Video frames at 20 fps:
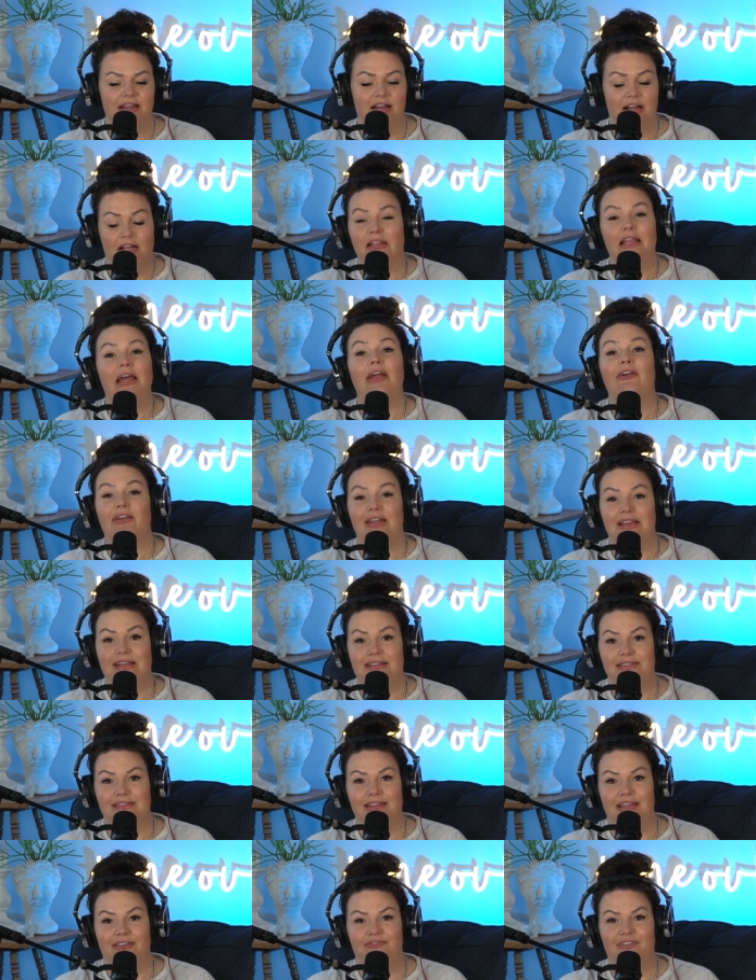
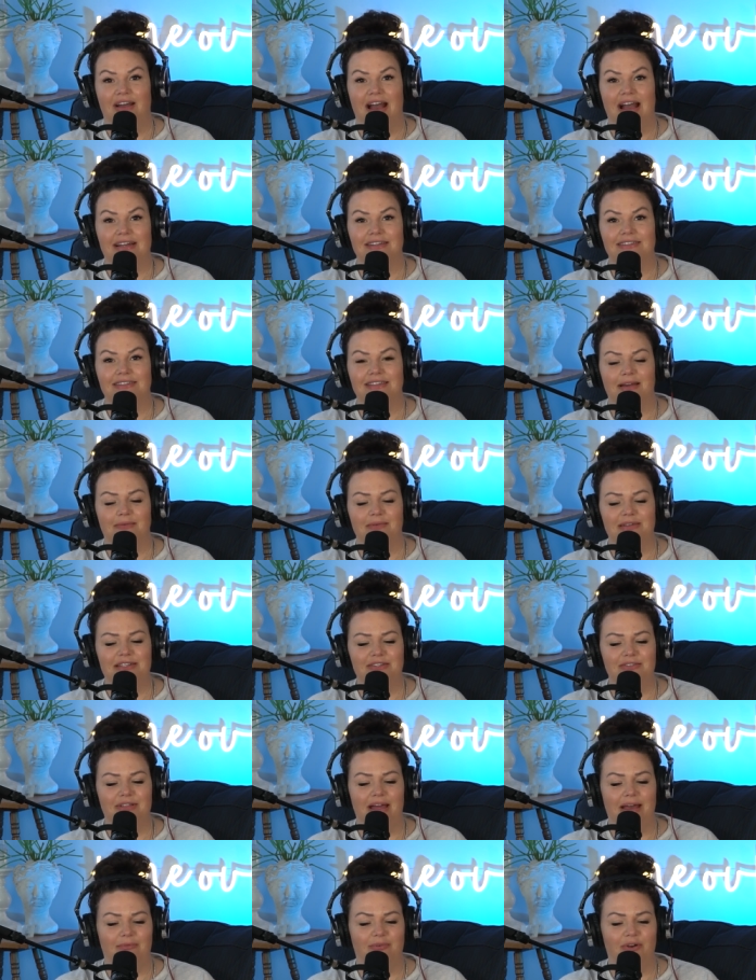hilarious, in fact, that we do
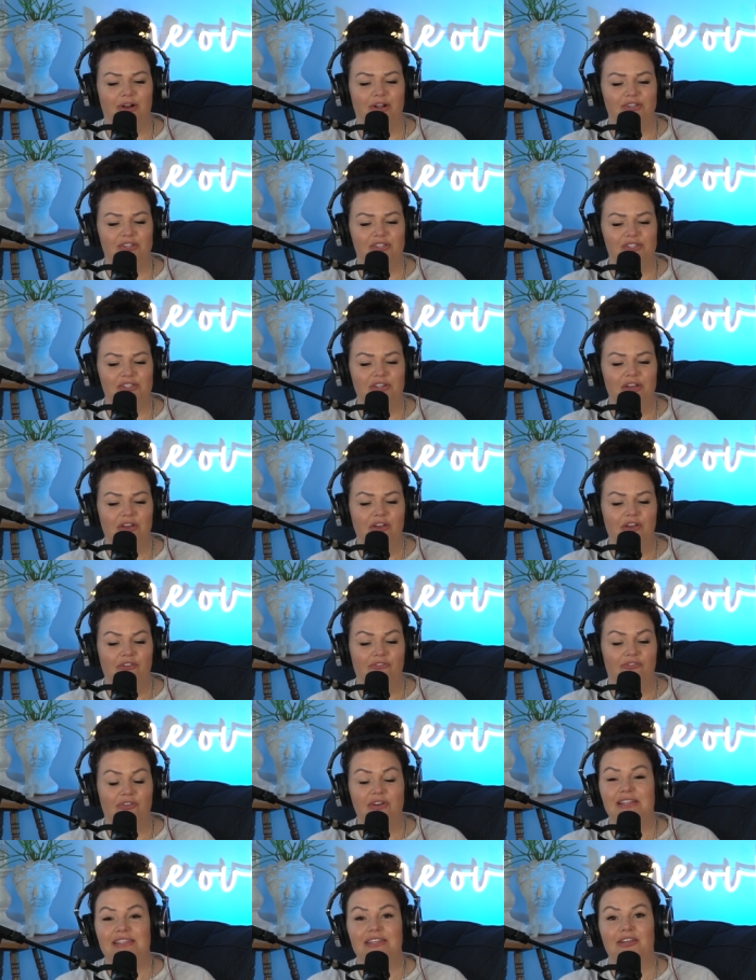that. We're all just
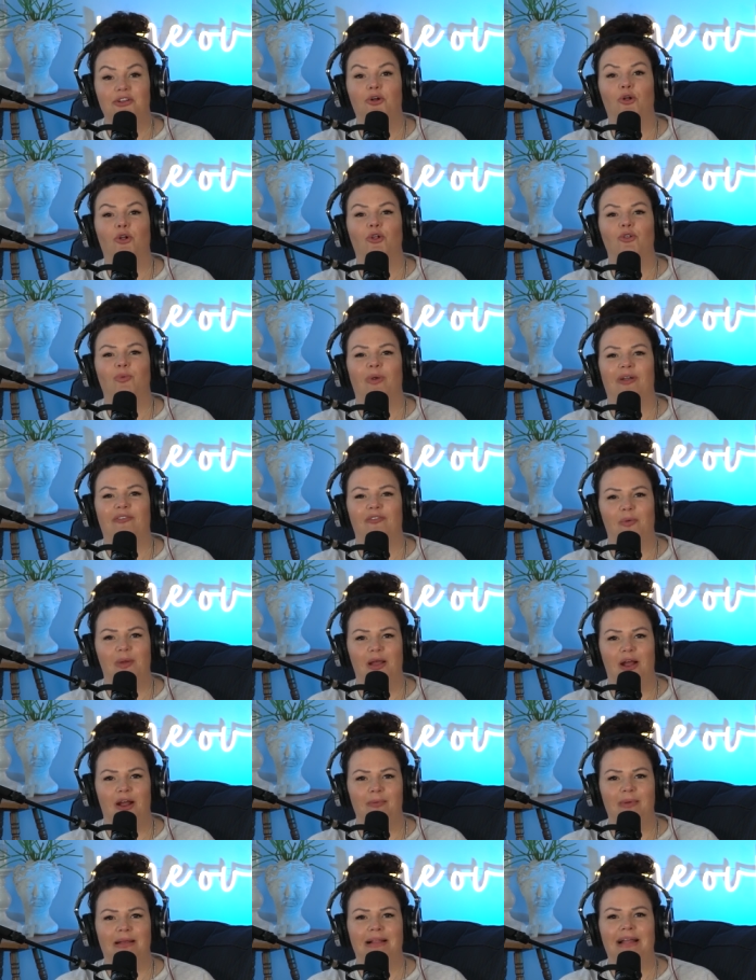freezing cold wherever we
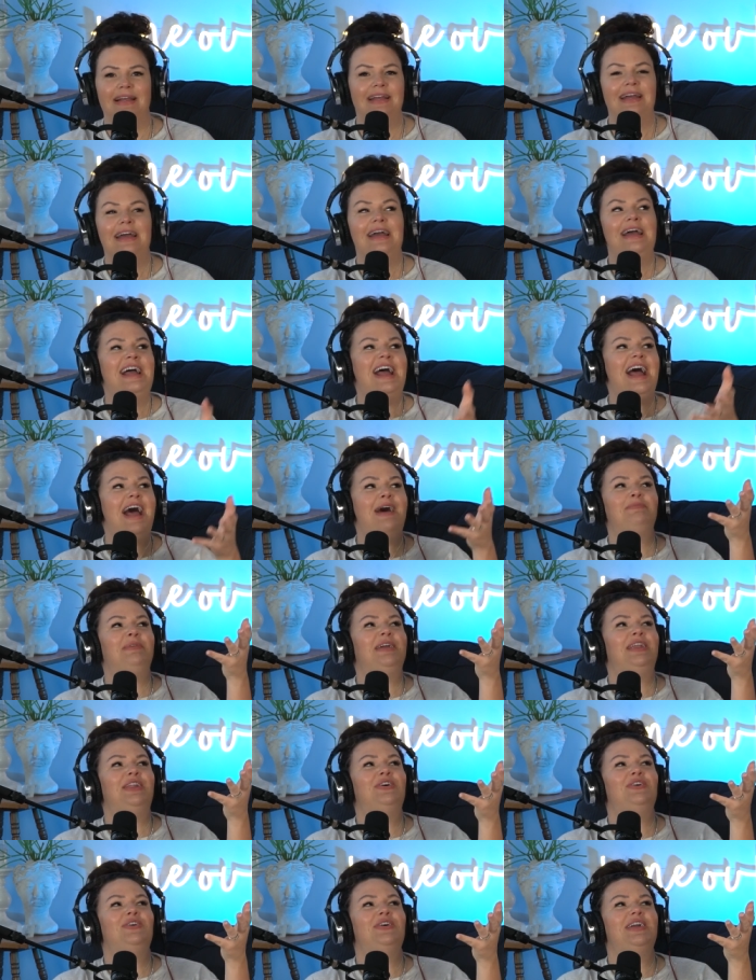are, being like, Happy
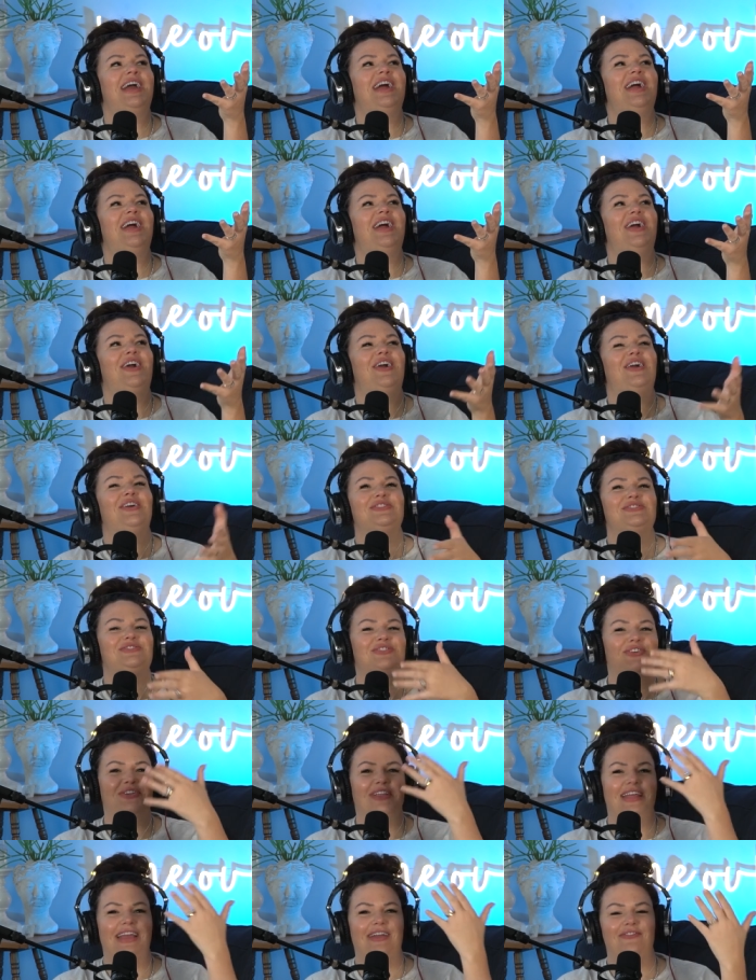New Year!
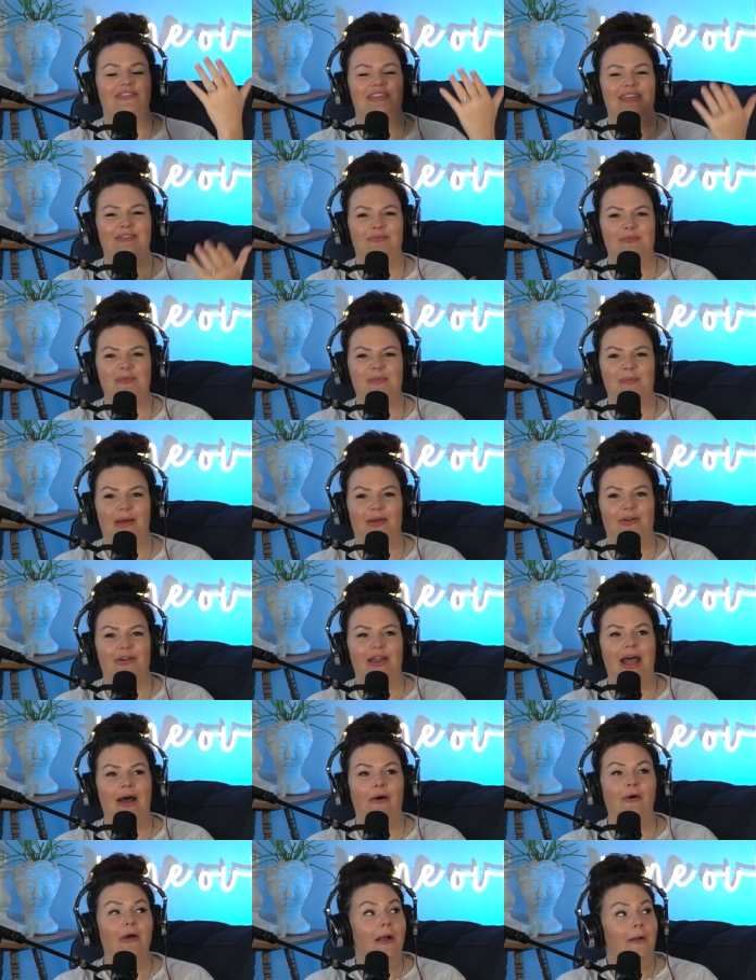Certainly everything will be better
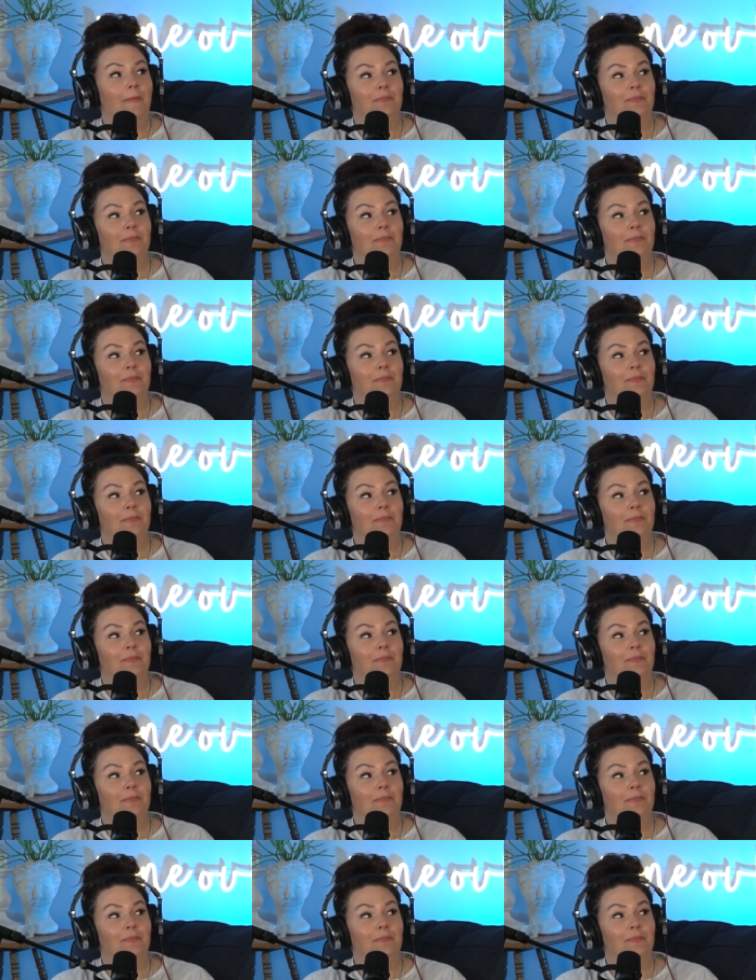now.